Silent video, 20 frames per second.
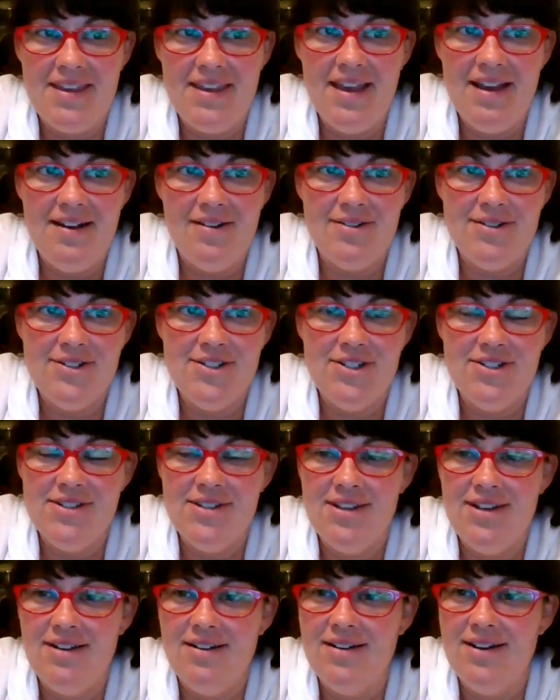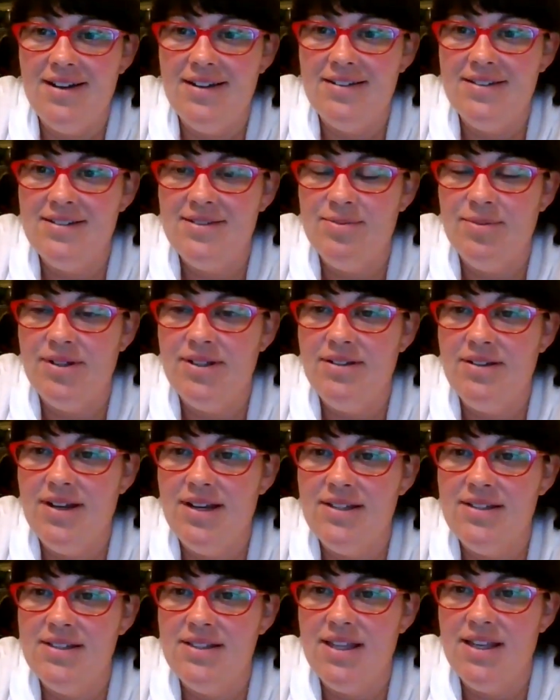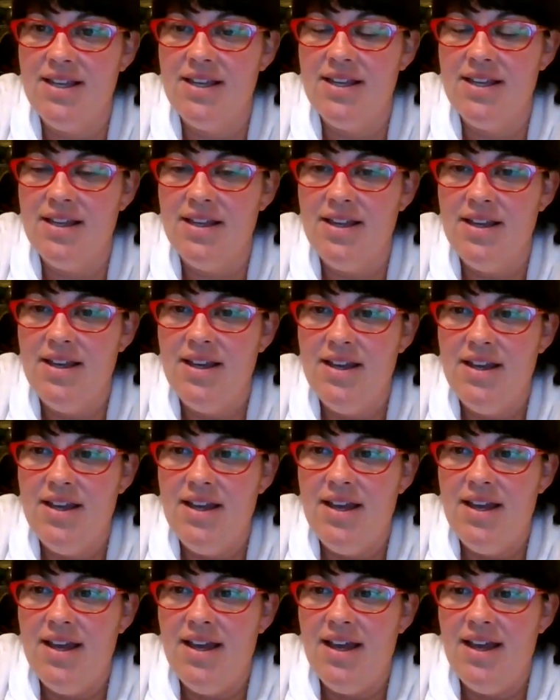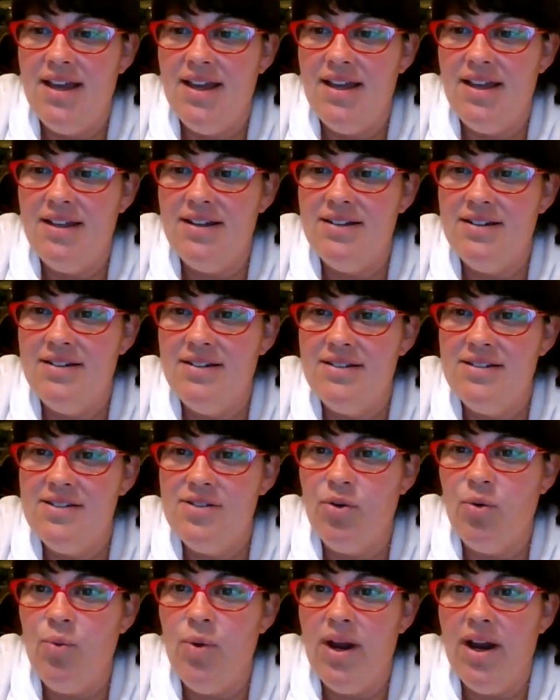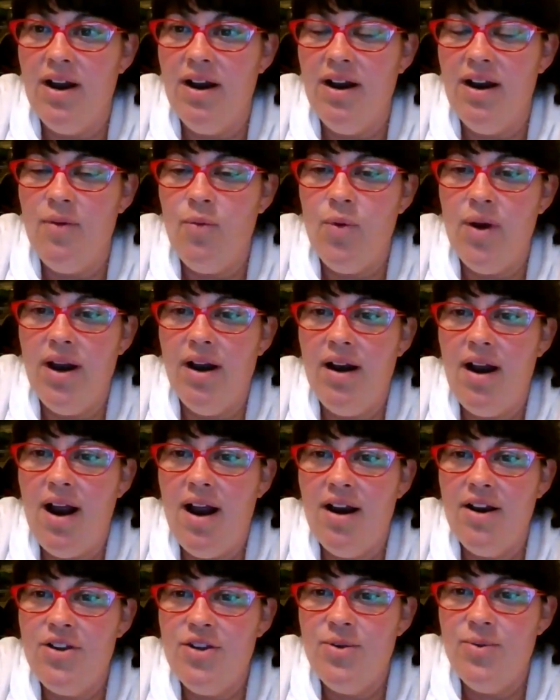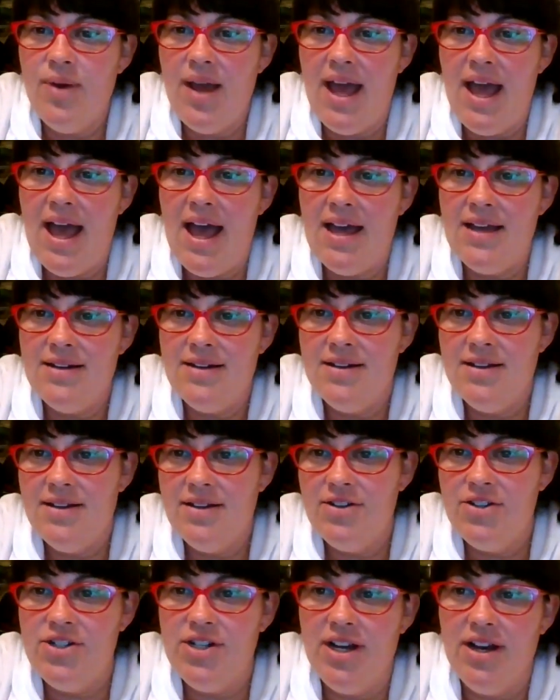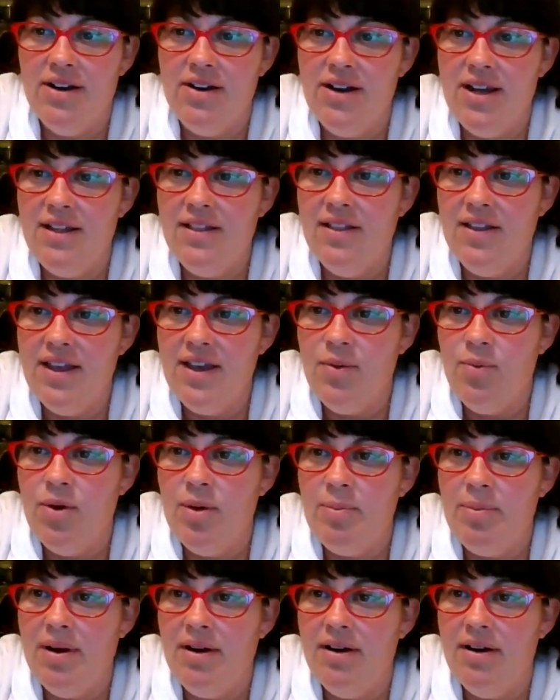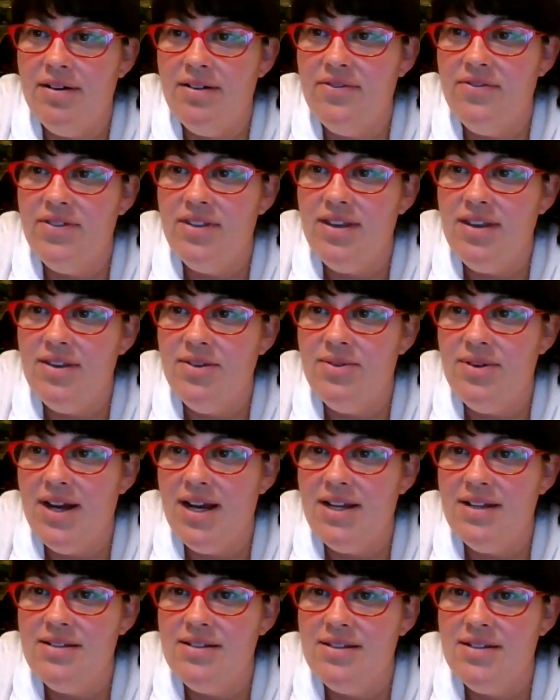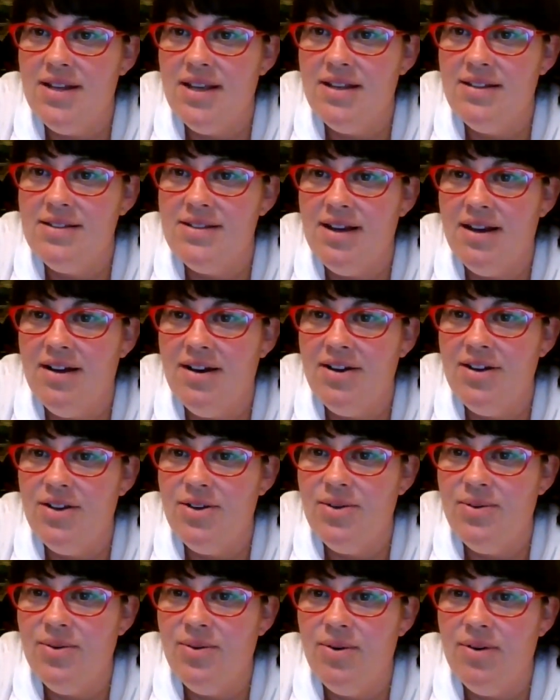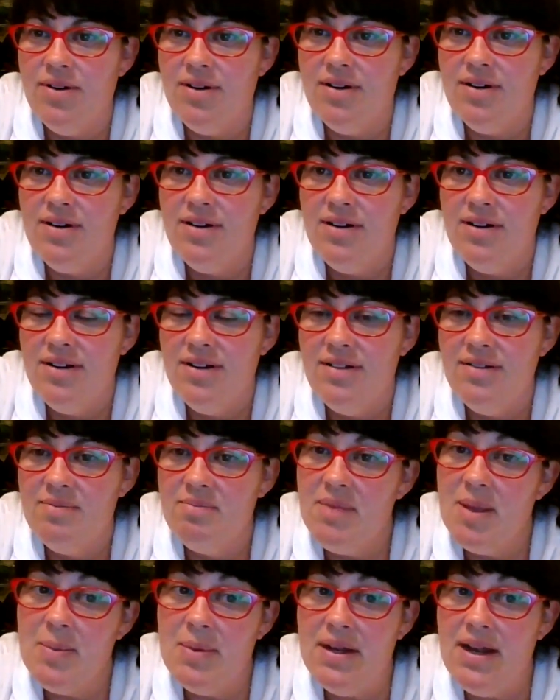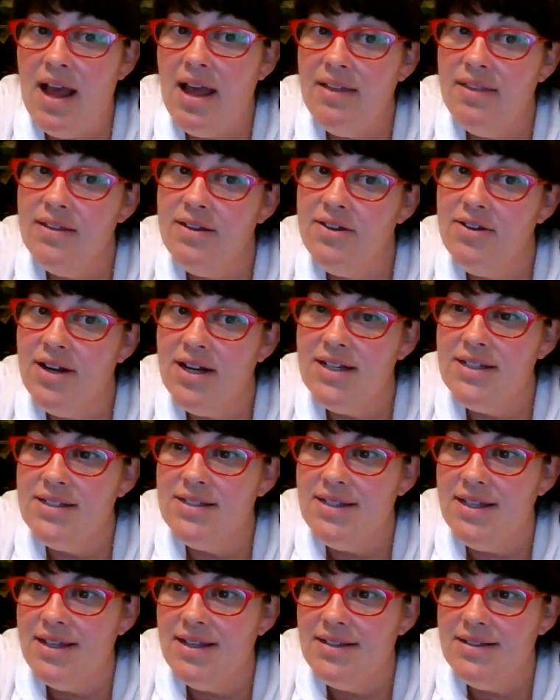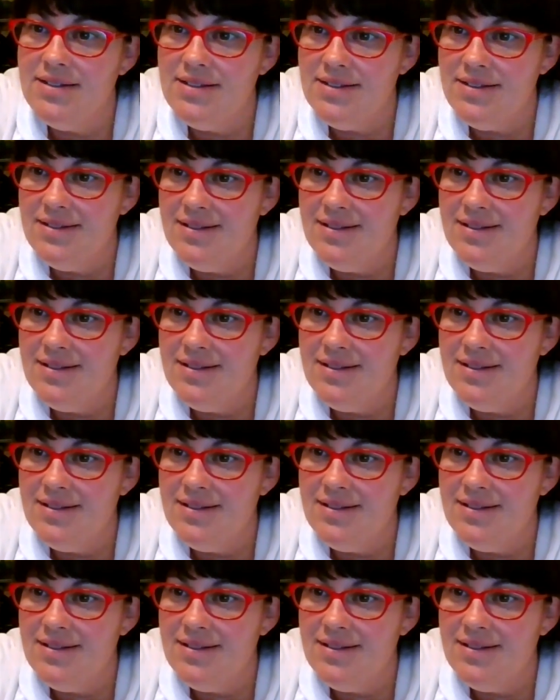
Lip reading: yeah, I was just curious what you guys think. And so where are you at, Sherry? Like, what part of the United States are you, or maybe not in the United States?